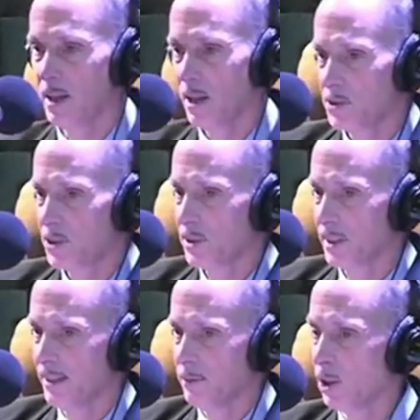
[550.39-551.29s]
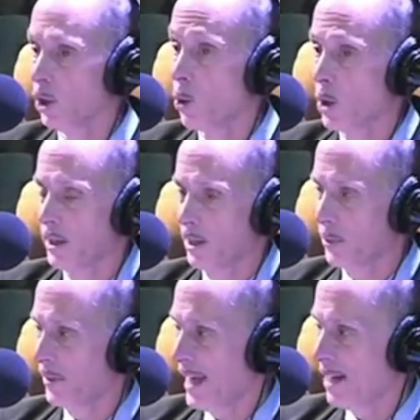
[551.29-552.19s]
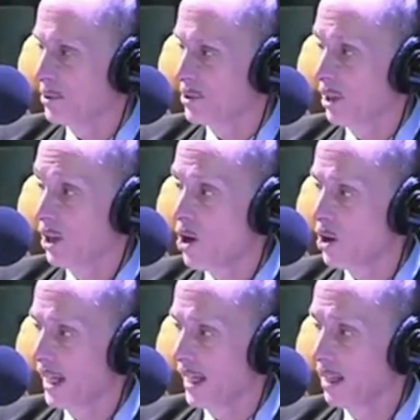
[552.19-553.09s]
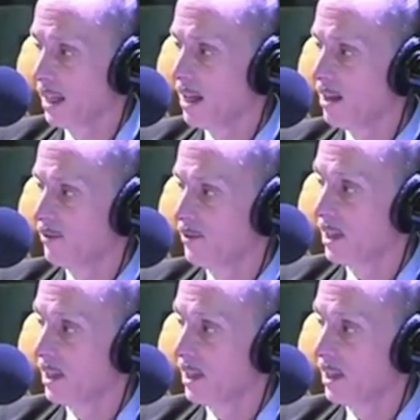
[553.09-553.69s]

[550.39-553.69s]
certainly Lorna, where the ad was longing, love,